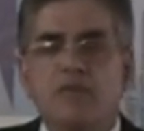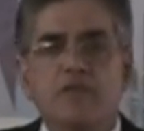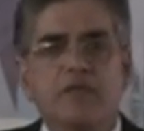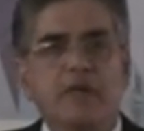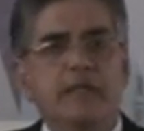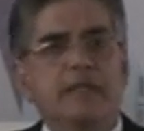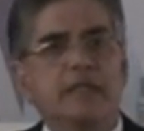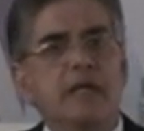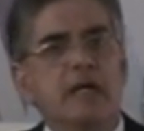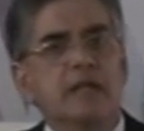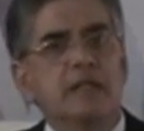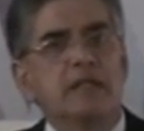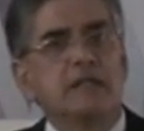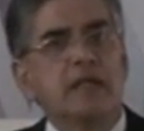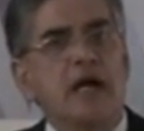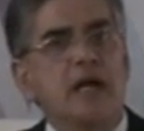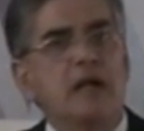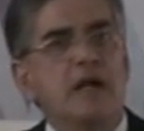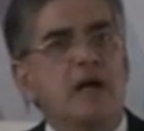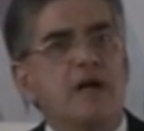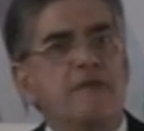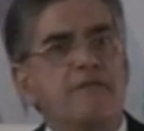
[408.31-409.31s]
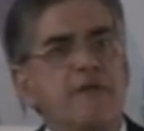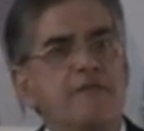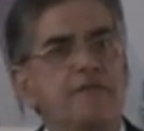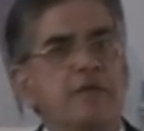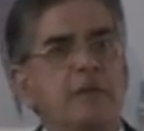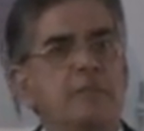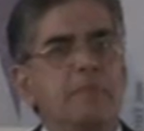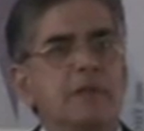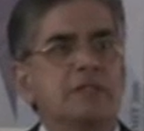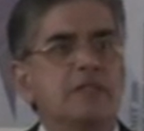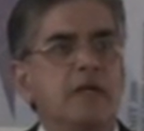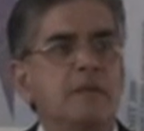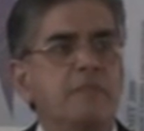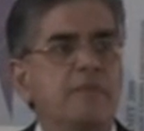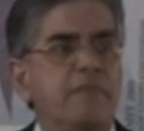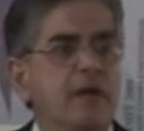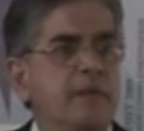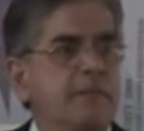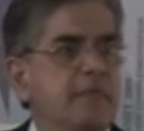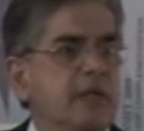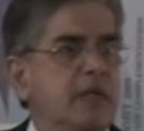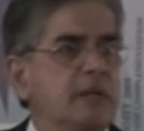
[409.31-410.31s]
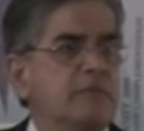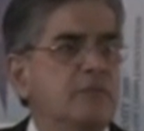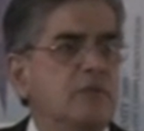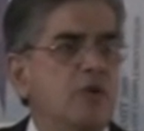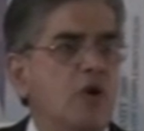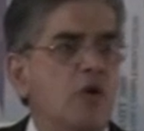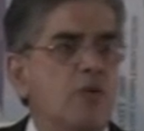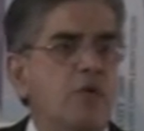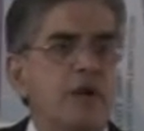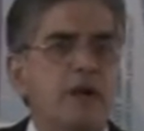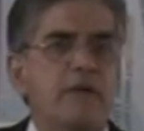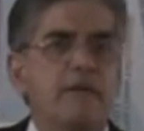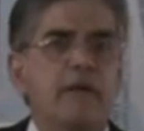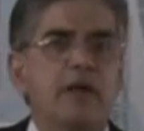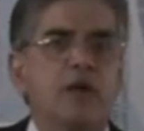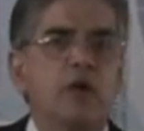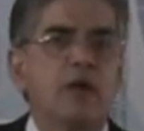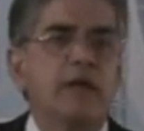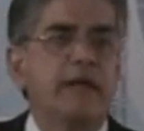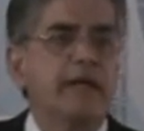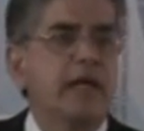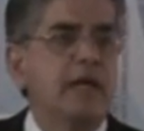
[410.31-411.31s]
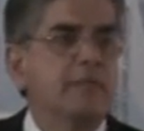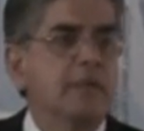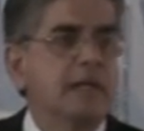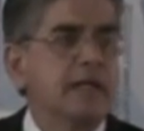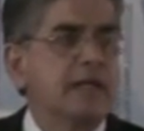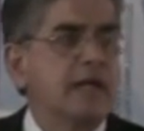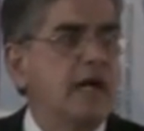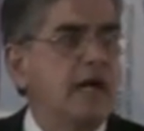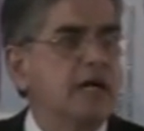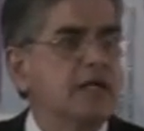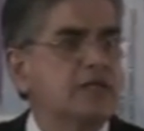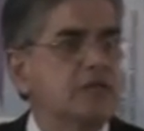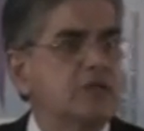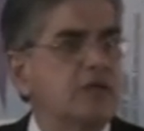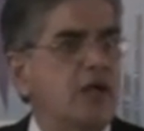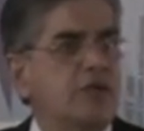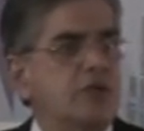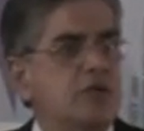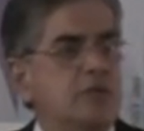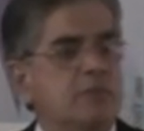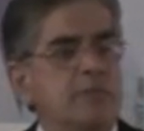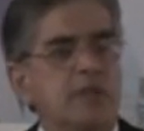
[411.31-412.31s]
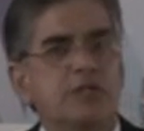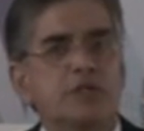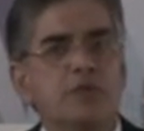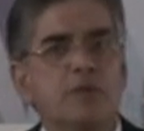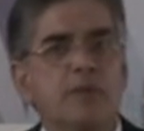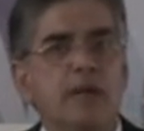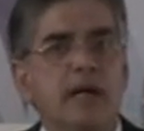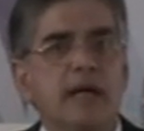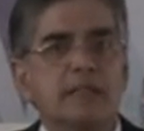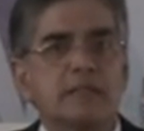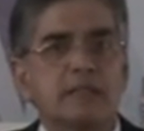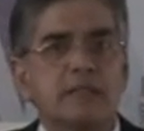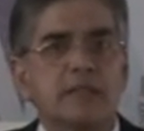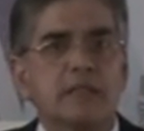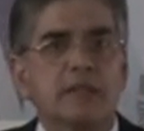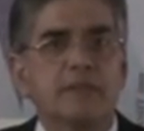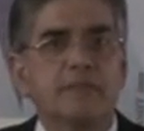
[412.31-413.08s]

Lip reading: we think that a 50% premium over a regular cable tie is not too much to ask.